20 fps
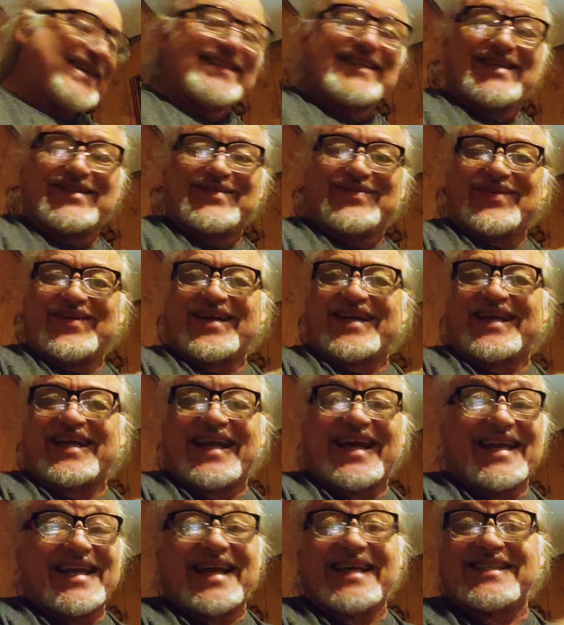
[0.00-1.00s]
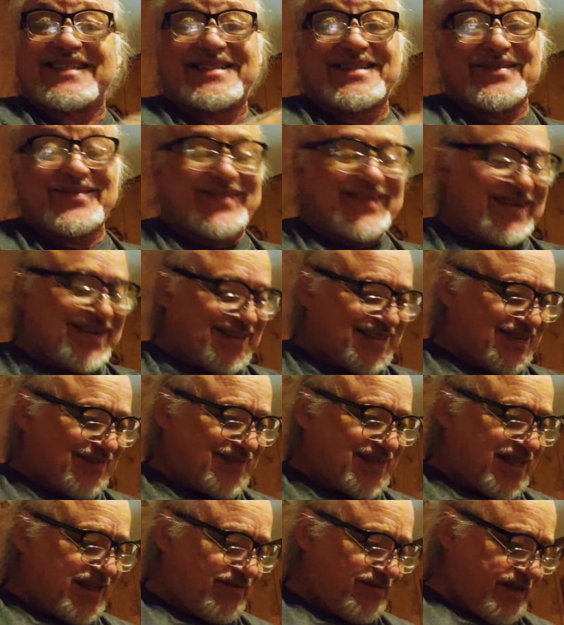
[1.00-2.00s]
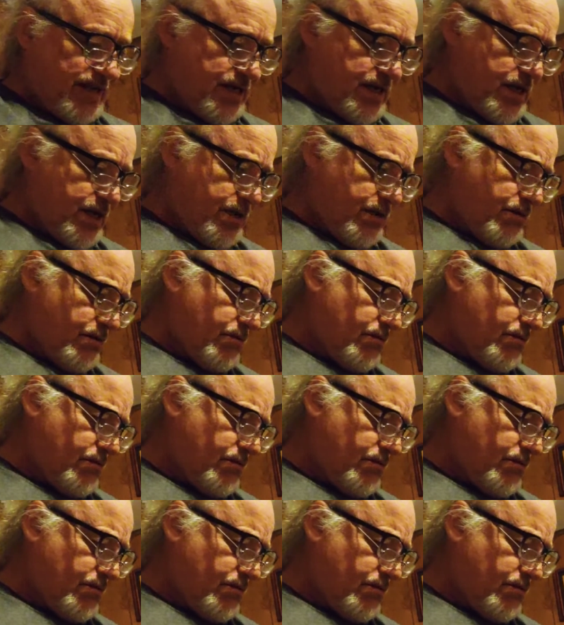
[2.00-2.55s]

She's working. Hey, that shit works. I'm telling you right now.